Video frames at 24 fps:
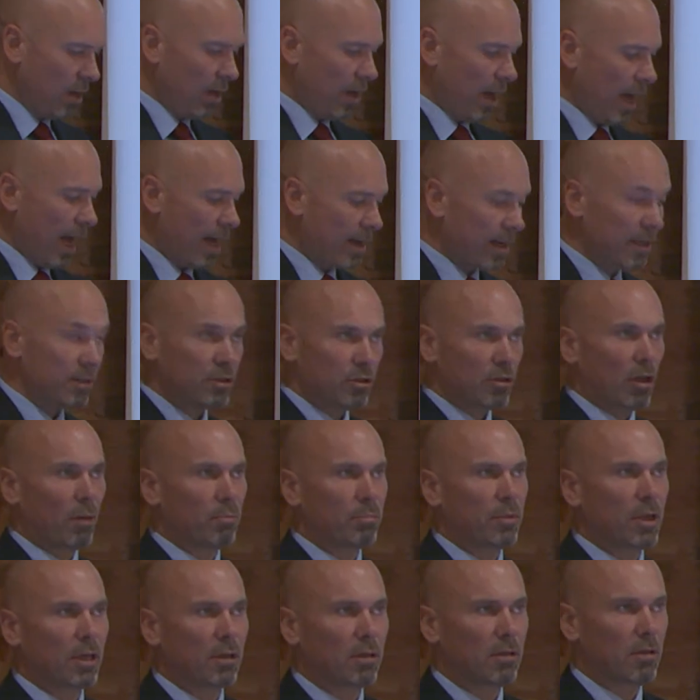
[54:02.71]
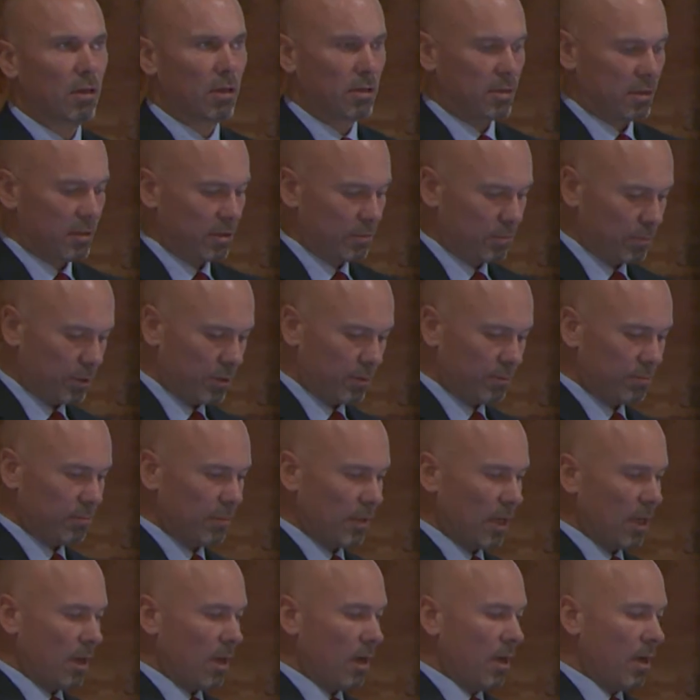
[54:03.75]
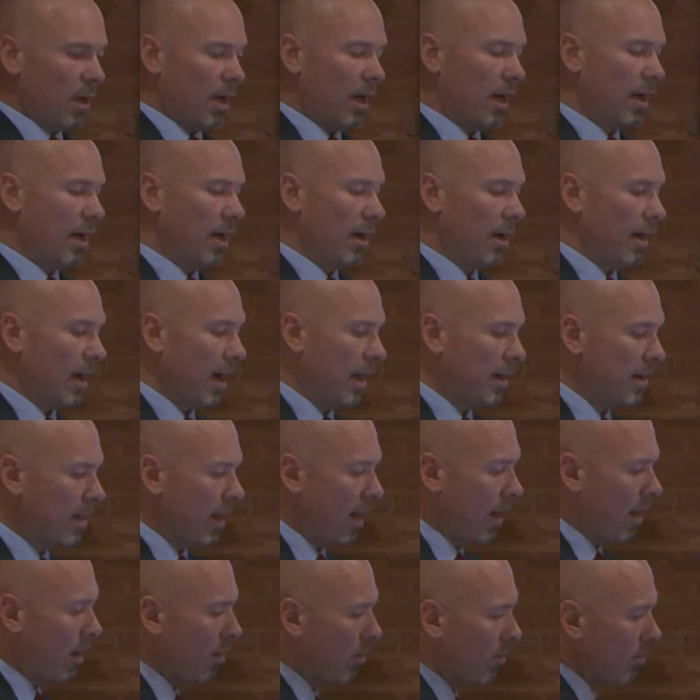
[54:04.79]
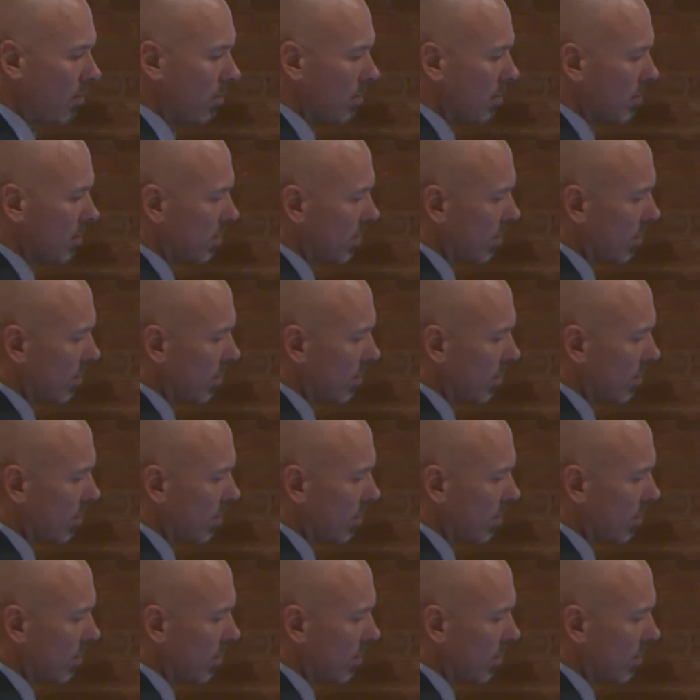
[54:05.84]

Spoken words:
And it stopped in customs. And now